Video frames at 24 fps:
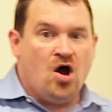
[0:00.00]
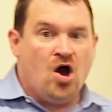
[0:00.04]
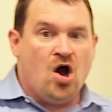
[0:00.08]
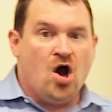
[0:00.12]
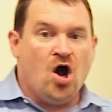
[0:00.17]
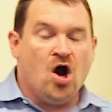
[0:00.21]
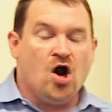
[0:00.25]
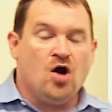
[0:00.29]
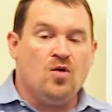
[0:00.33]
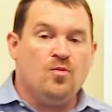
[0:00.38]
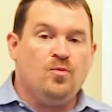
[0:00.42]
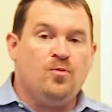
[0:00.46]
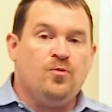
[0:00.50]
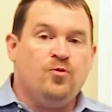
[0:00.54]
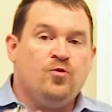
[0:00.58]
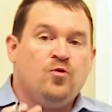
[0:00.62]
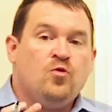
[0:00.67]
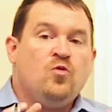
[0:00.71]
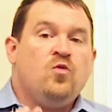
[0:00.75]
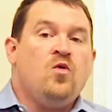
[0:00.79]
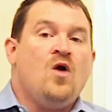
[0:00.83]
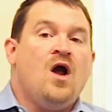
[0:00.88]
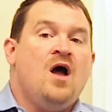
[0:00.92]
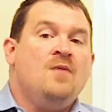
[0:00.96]
are
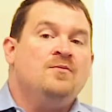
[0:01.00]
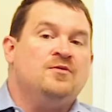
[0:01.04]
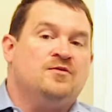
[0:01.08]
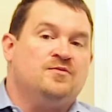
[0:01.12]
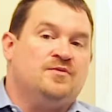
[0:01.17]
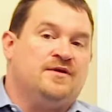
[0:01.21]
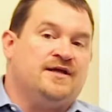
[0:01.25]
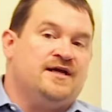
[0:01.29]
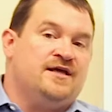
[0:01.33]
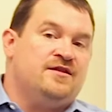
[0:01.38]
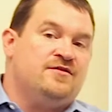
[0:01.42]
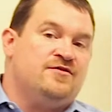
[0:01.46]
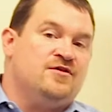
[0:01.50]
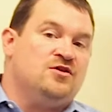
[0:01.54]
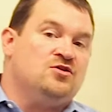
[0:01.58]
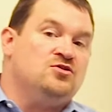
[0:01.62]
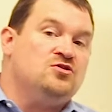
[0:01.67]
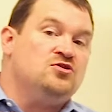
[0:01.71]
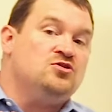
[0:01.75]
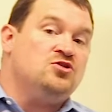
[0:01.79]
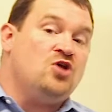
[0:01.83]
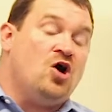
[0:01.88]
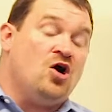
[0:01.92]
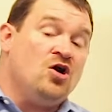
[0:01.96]
probably the
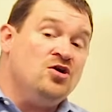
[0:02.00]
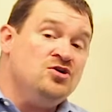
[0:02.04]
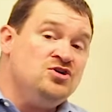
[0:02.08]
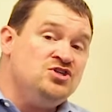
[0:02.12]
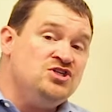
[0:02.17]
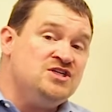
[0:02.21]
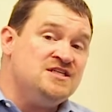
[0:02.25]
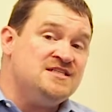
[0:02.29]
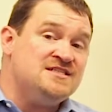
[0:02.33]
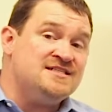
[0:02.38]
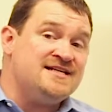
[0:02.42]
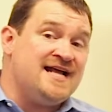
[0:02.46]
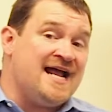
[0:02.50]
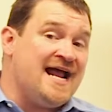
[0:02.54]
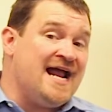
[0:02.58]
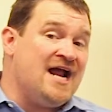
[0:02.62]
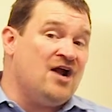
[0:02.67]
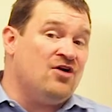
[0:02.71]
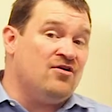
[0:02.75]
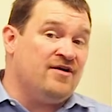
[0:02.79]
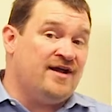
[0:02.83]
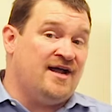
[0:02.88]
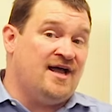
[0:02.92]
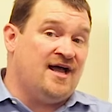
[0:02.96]
largest
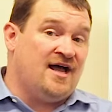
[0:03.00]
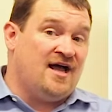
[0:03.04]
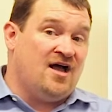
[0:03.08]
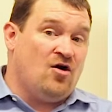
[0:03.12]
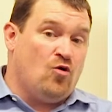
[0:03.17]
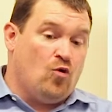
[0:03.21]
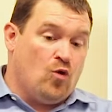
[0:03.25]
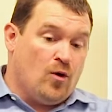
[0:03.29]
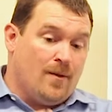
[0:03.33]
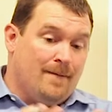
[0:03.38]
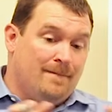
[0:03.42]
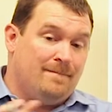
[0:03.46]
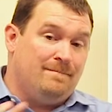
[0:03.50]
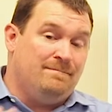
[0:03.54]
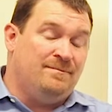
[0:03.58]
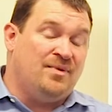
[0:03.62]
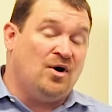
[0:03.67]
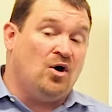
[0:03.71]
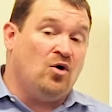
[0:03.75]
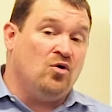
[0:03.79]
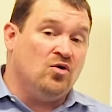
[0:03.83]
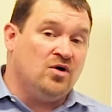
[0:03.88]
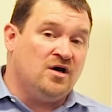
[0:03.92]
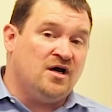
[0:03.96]
area or
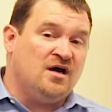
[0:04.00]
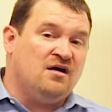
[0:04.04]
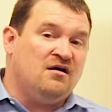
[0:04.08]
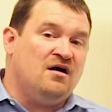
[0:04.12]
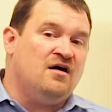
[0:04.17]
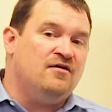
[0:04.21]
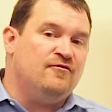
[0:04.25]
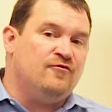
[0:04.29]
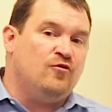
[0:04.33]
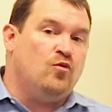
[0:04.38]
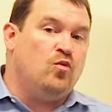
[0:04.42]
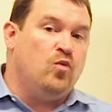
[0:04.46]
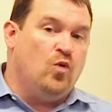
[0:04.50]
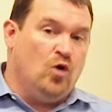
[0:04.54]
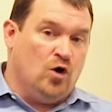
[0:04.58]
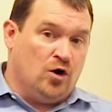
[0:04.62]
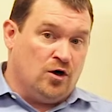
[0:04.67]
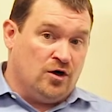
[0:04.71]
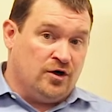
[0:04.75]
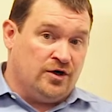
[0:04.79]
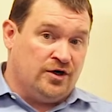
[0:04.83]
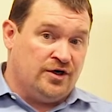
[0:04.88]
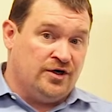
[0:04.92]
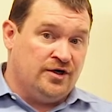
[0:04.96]
bulk of
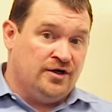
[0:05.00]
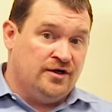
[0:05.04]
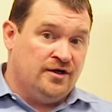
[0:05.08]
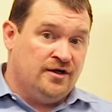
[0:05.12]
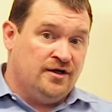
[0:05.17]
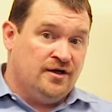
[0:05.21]
work